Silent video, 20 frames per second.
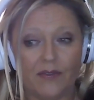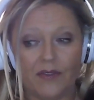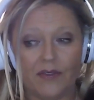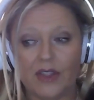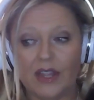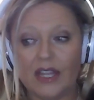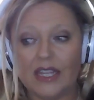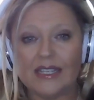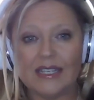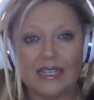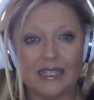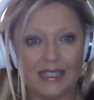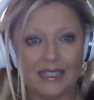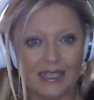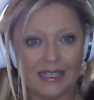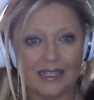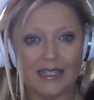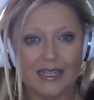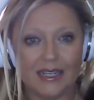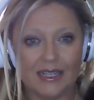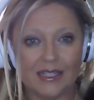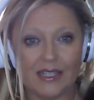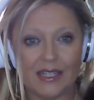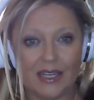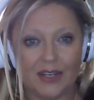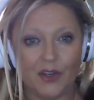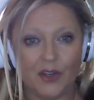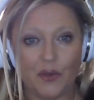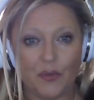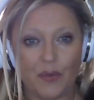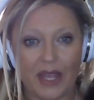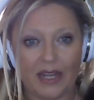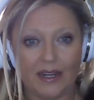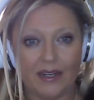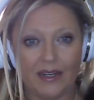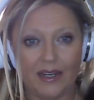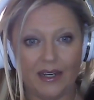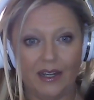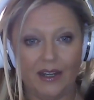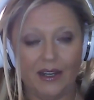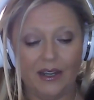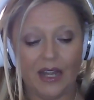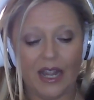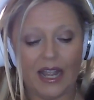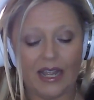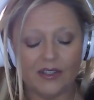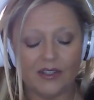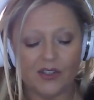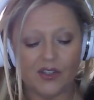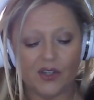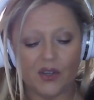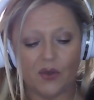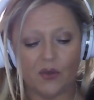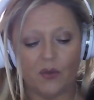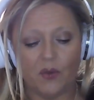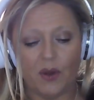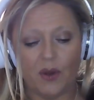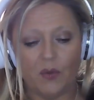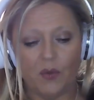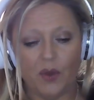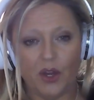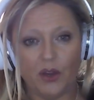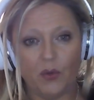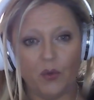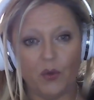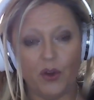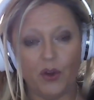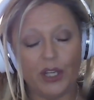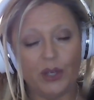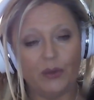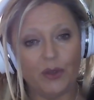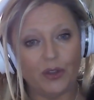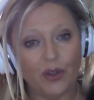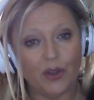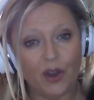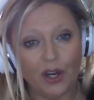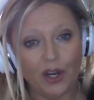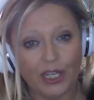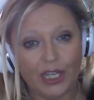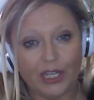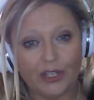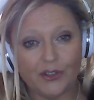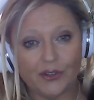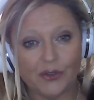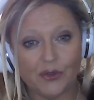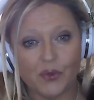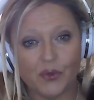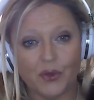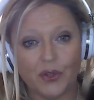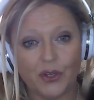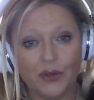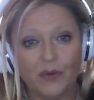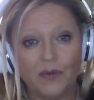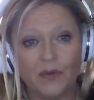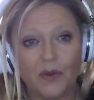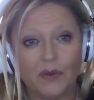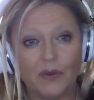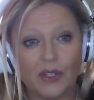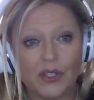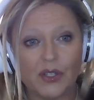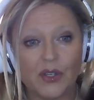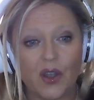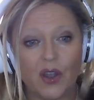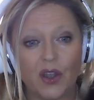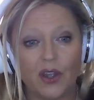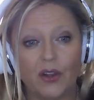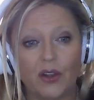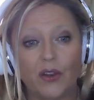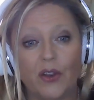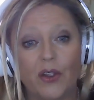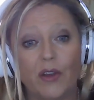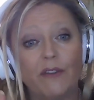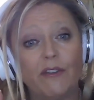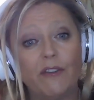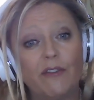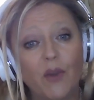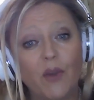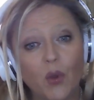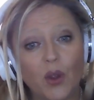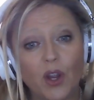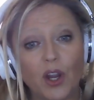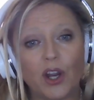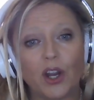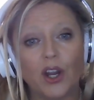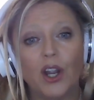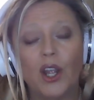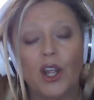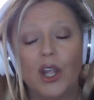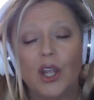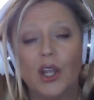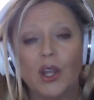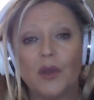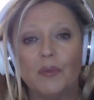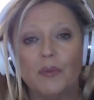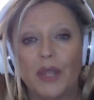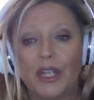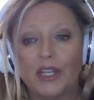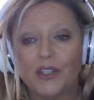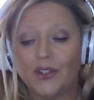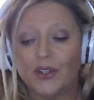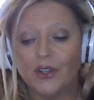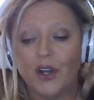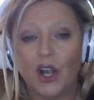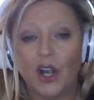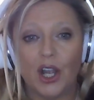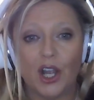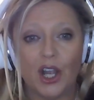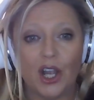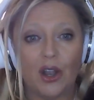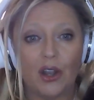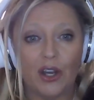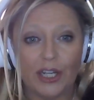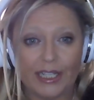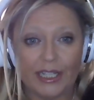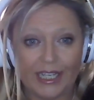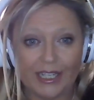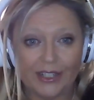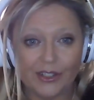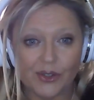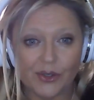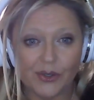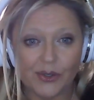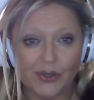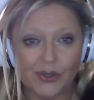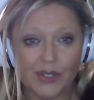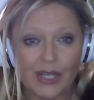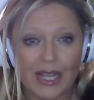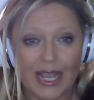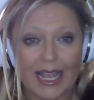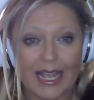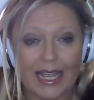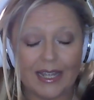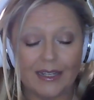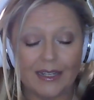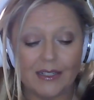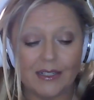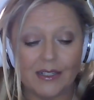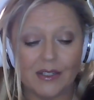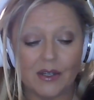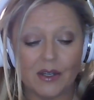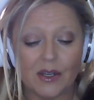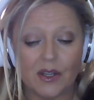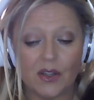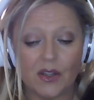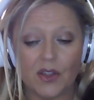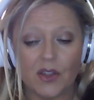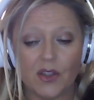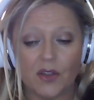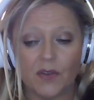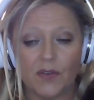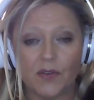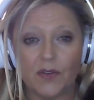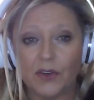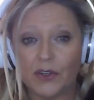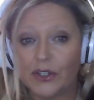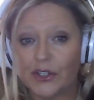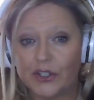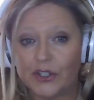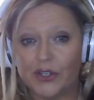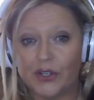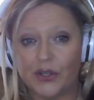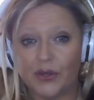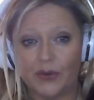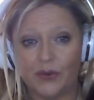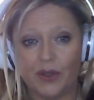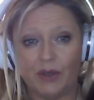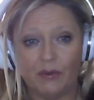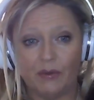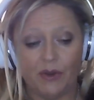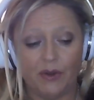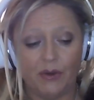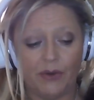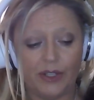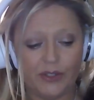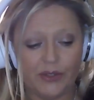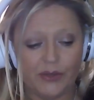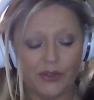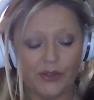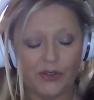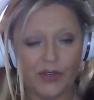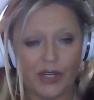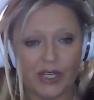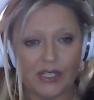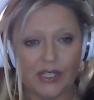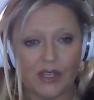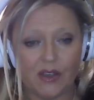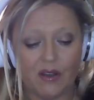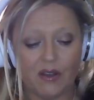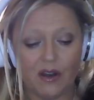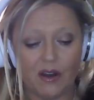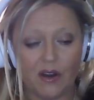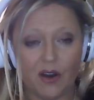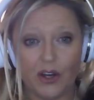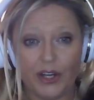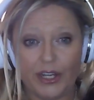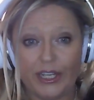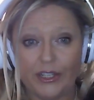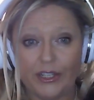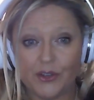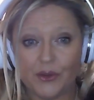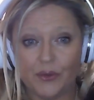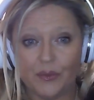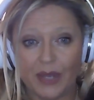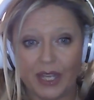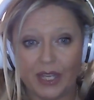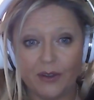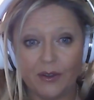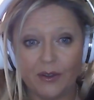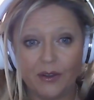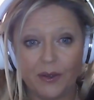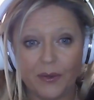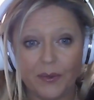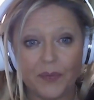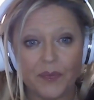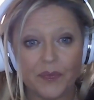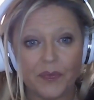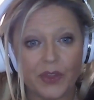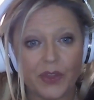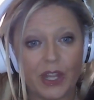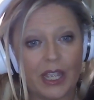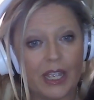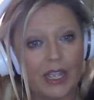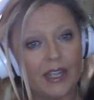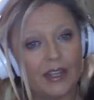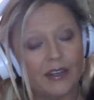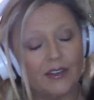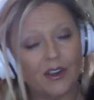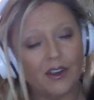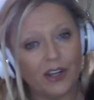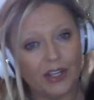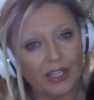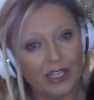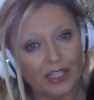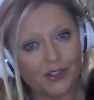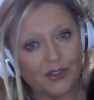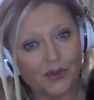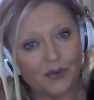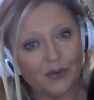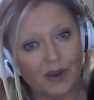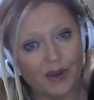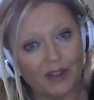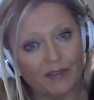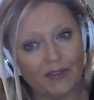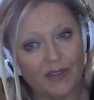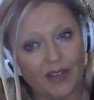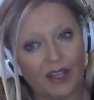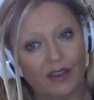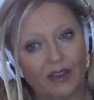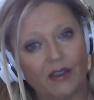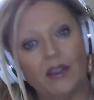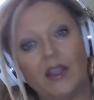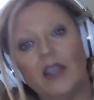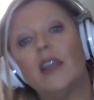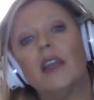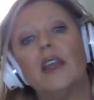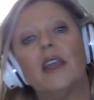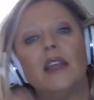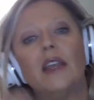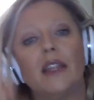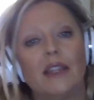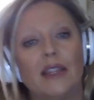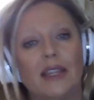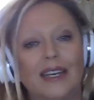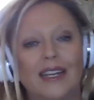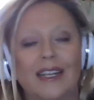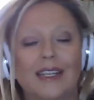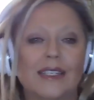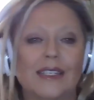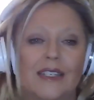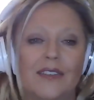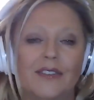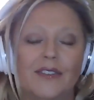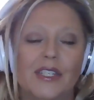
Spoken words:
this existence in humanity. And so when we are working with archangels, we're going to focus on the four major archangels. And the first two that we're going to address are Archangel Michael and Archangel Raphael. The next